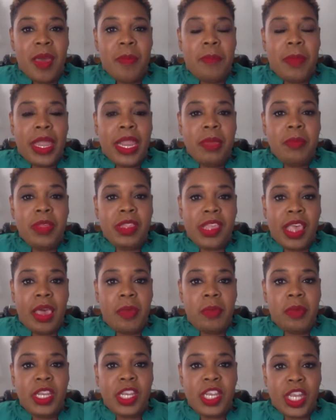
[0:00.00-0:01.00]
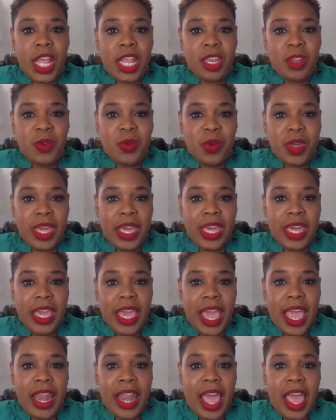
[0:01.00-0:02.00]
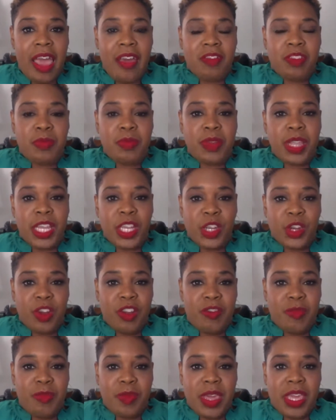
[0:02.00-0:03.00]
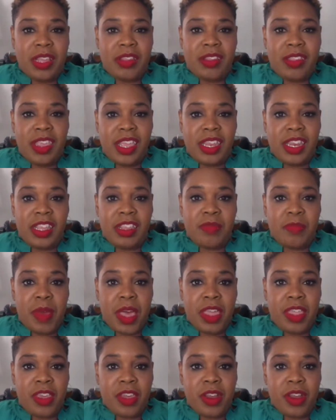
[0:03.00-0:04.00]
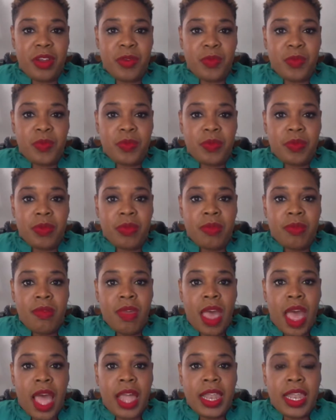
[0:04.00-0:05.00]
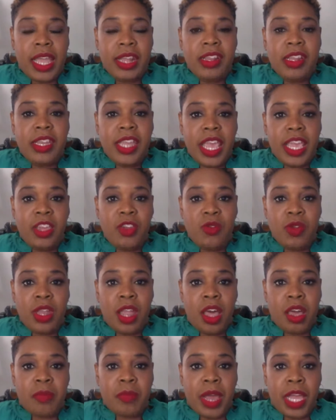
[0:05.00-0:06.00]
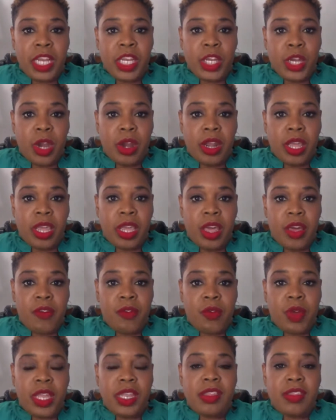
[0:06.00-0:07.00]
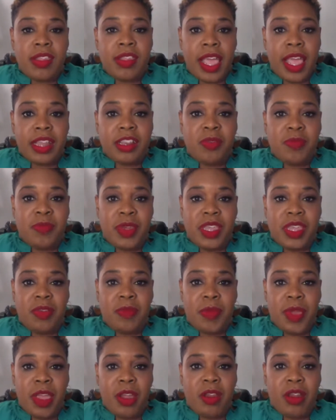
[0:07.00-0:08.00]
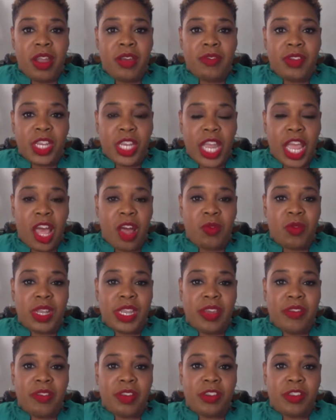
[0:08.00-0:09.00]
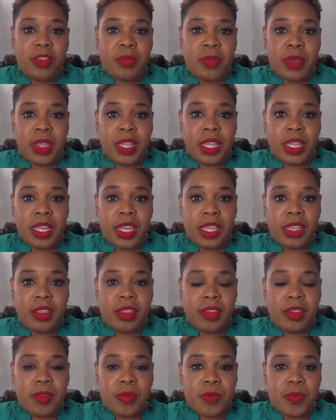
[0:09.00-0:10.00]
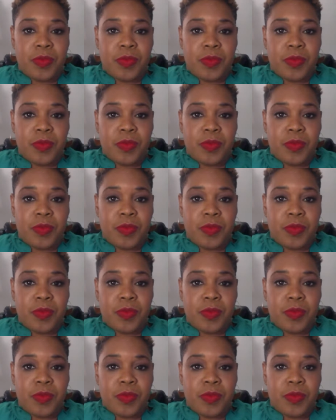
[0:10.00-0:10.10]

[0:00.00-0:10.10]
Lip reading: My name is Ebony Jean-Louis, and I have the pleasure of being Sydney's mother. I'd like to take you along my journey of what it's like to be the parent of a child with diverse abilities.